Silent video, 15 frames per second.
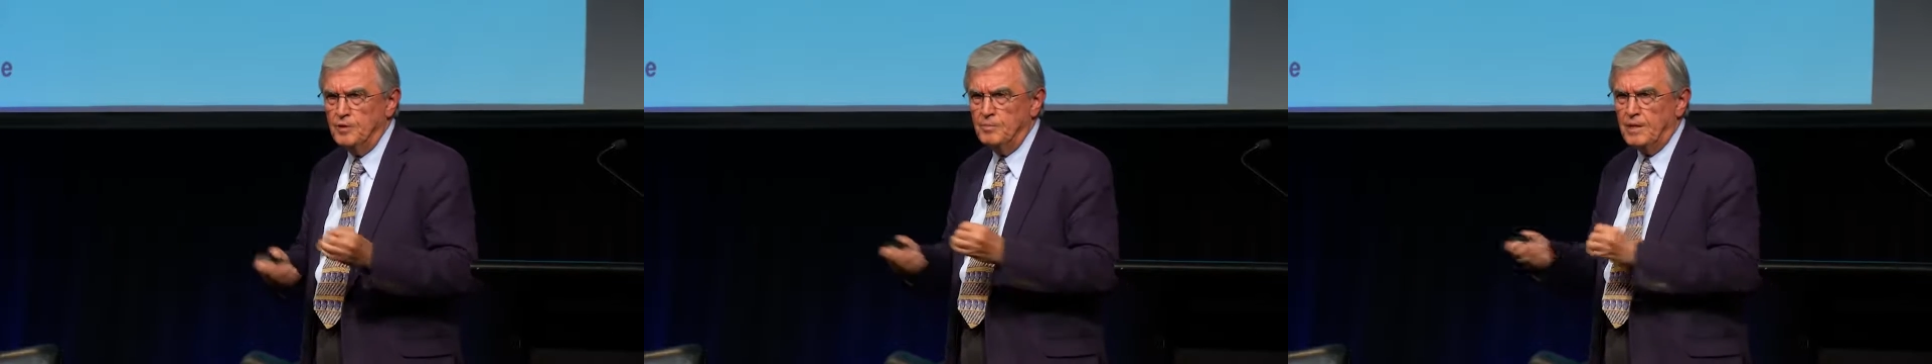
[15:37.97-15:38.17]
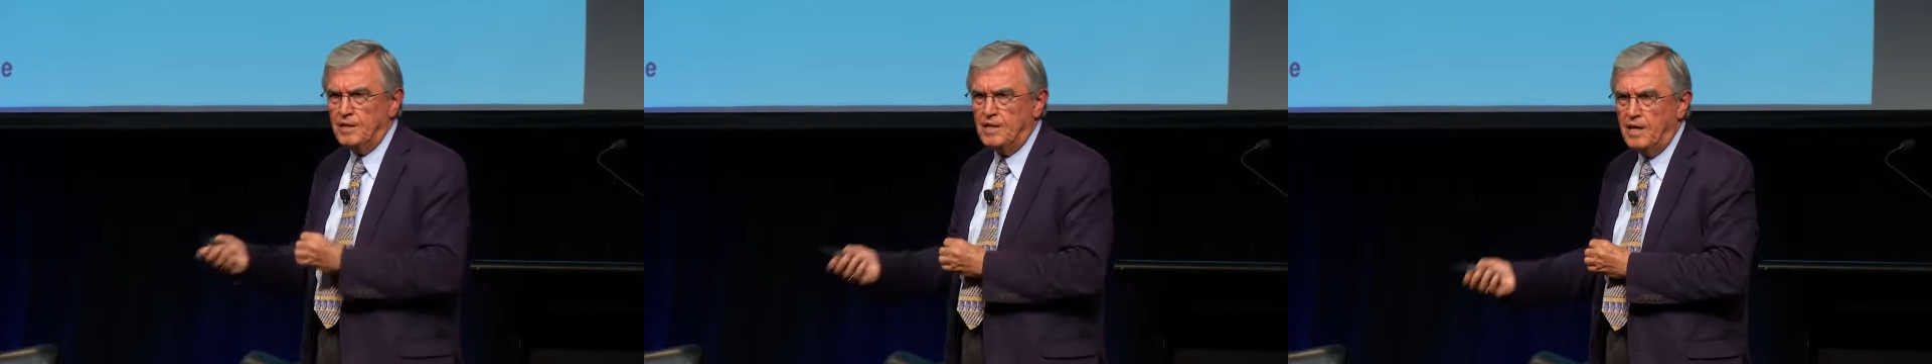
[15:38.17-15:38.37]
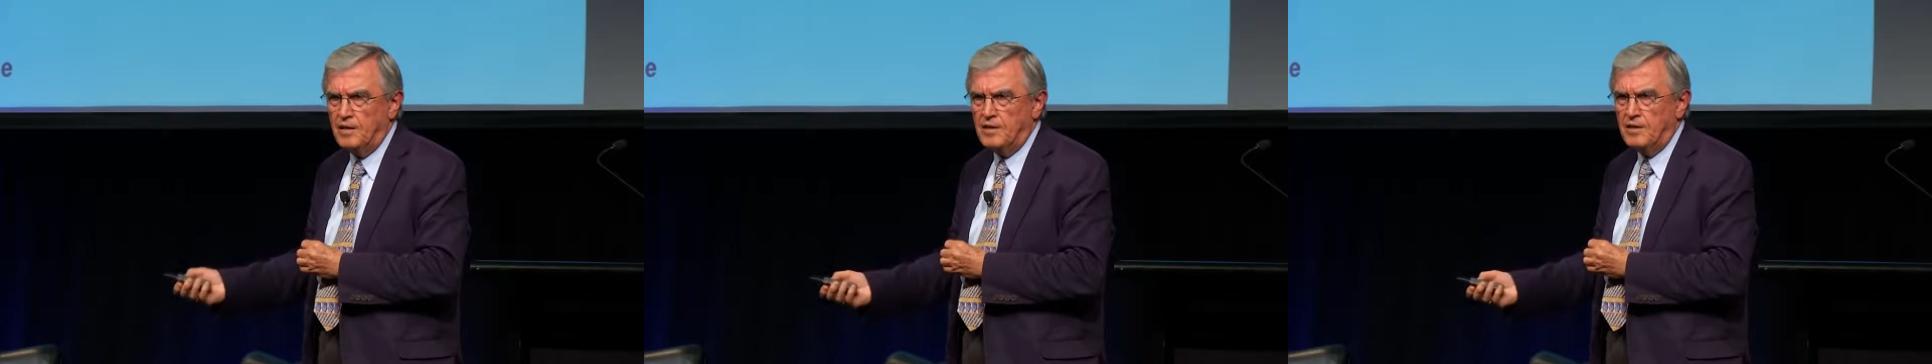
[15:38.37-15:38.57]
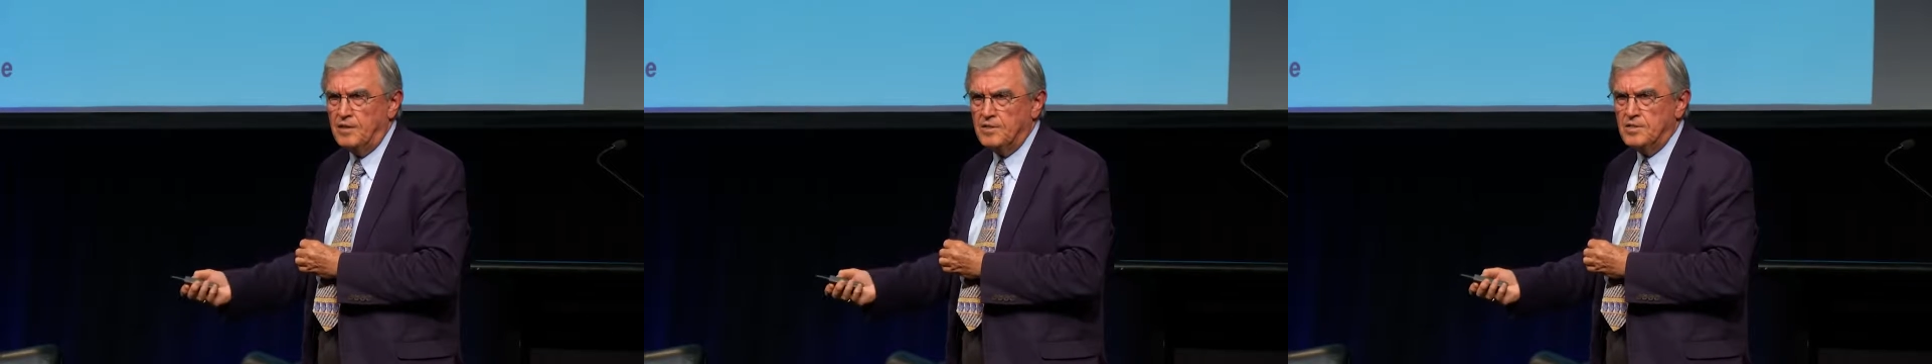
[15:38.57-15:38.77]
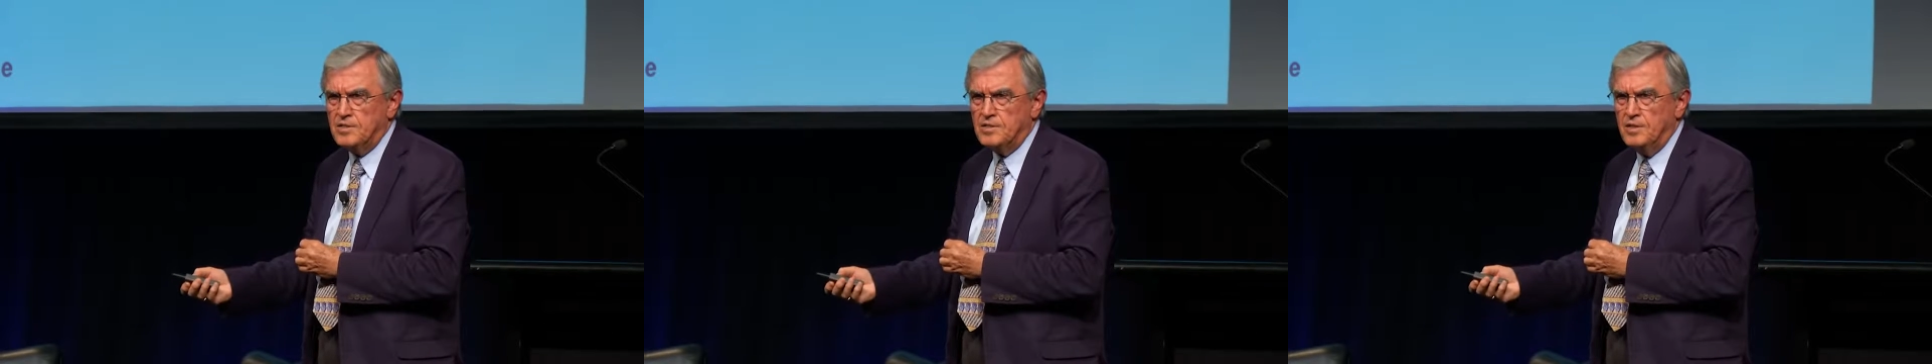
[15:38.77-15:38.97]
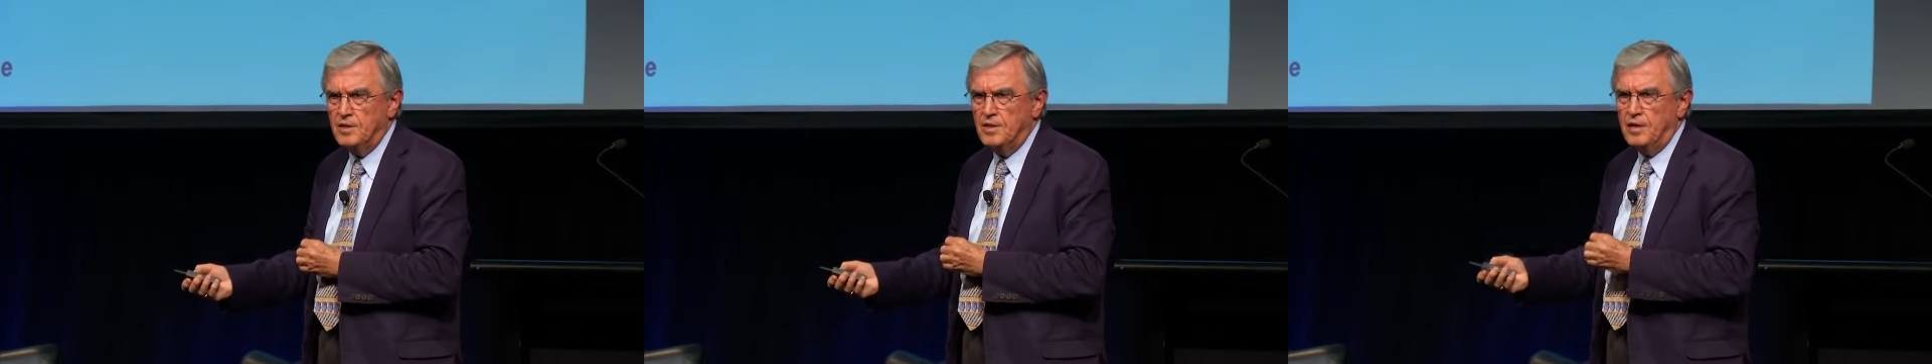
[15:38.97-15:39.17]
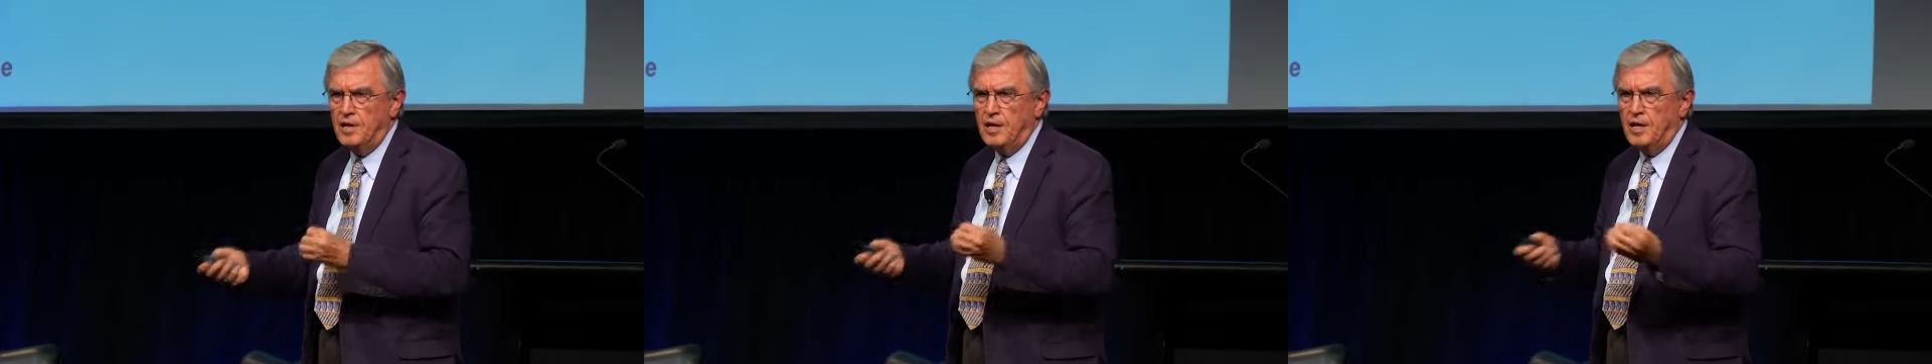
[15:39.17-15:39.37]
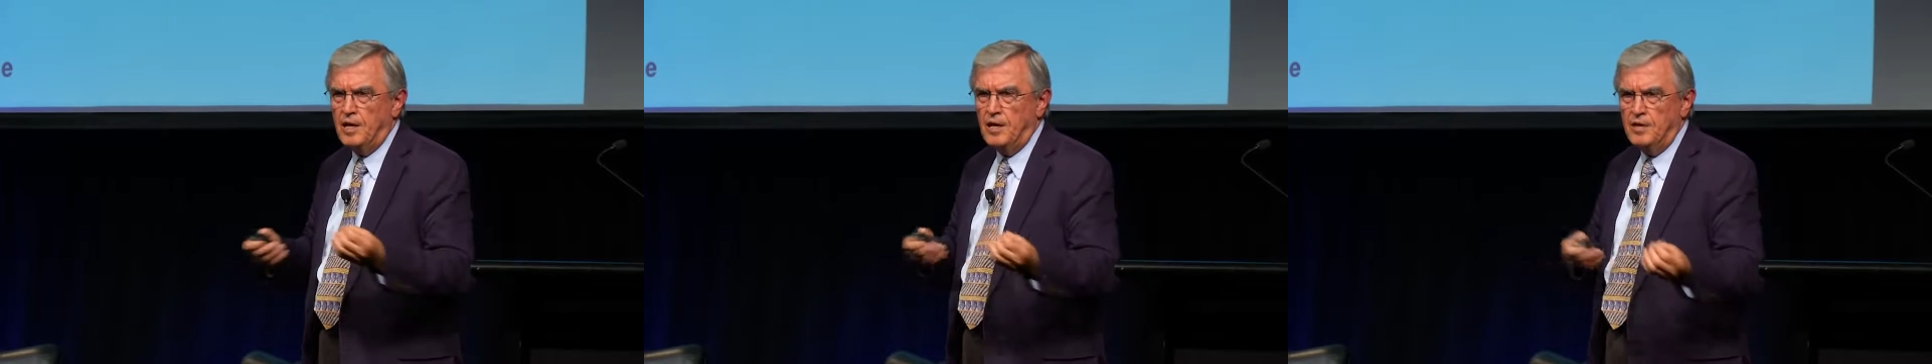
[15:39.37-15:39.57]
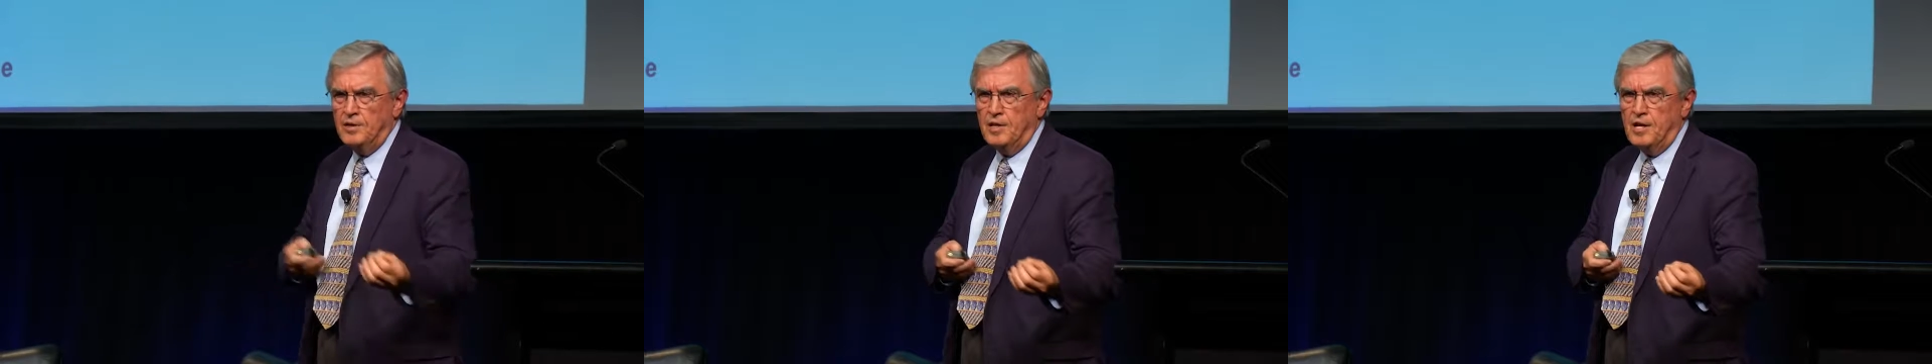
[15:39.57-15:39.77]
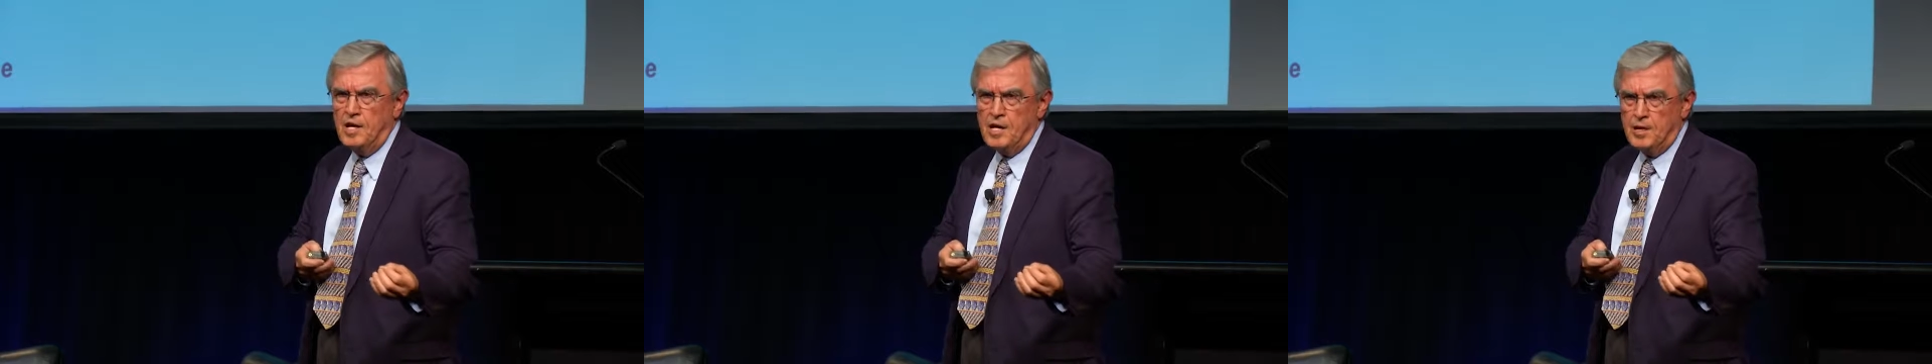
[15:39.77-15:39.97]
mechanics
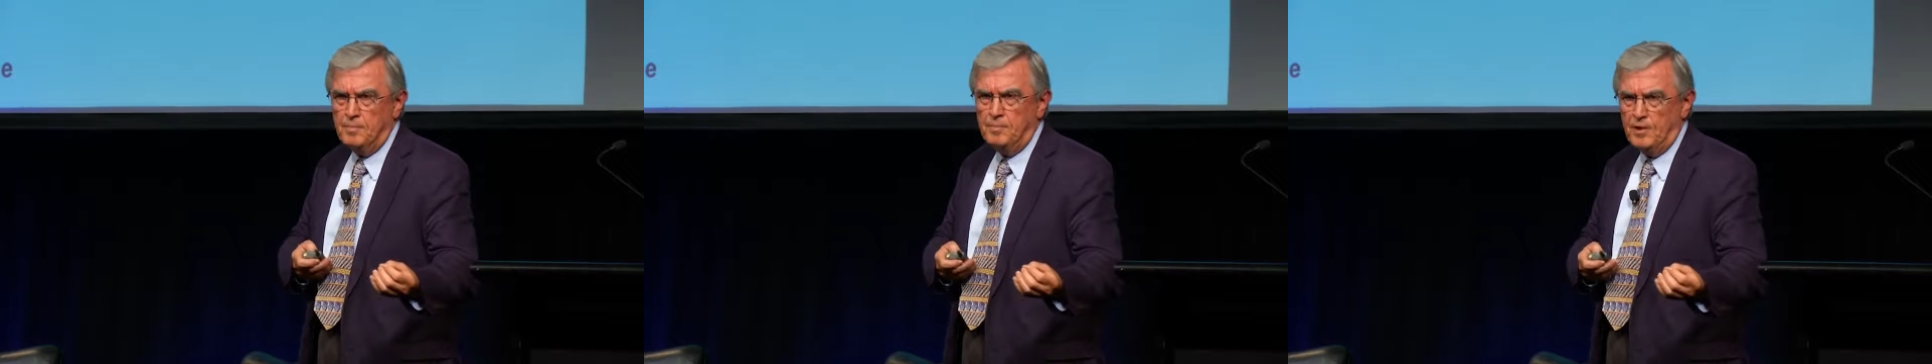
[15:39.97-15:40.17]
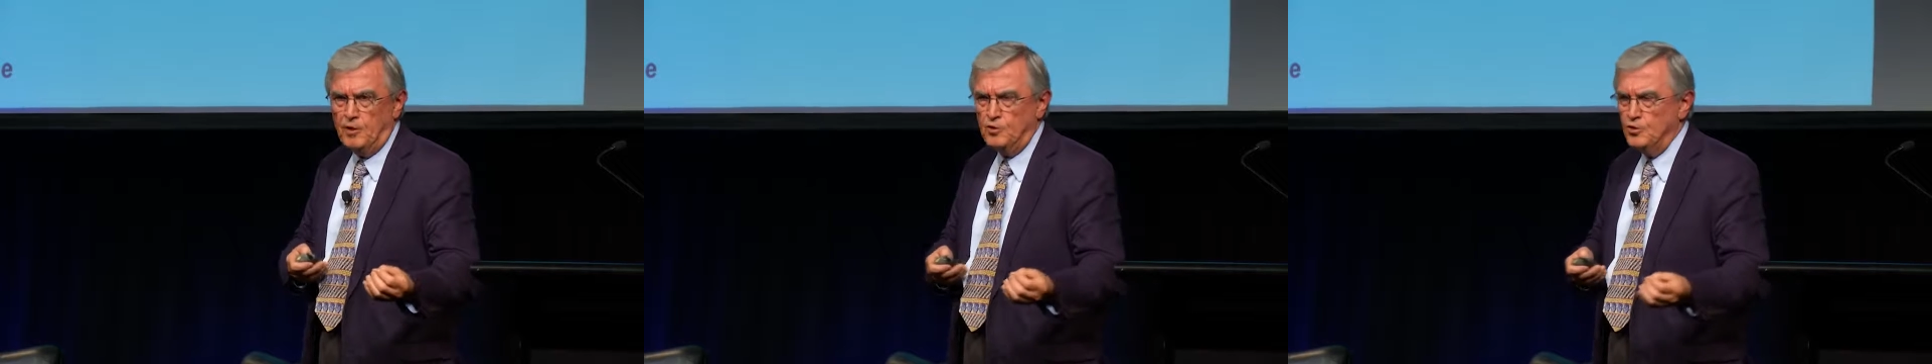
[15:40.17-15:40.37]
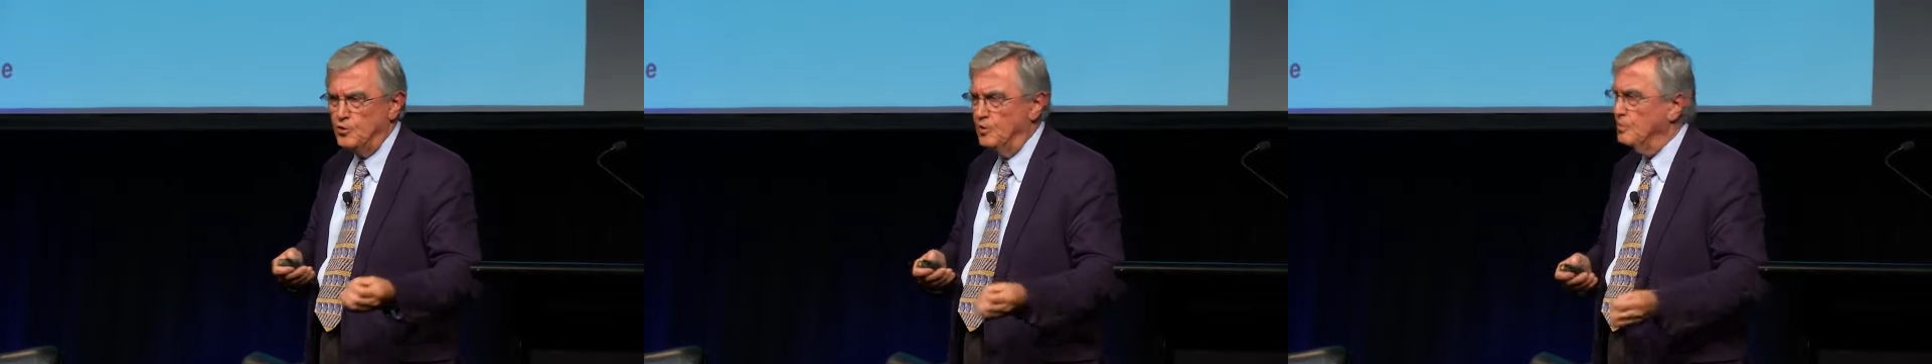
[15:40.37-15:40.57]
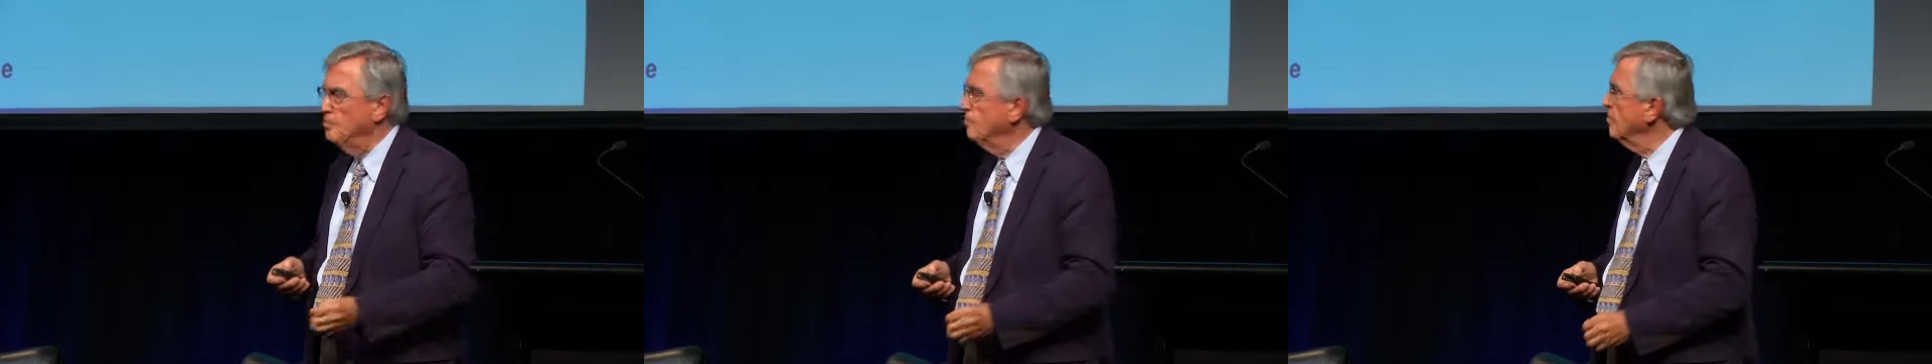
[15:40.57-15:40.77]
and air pressure.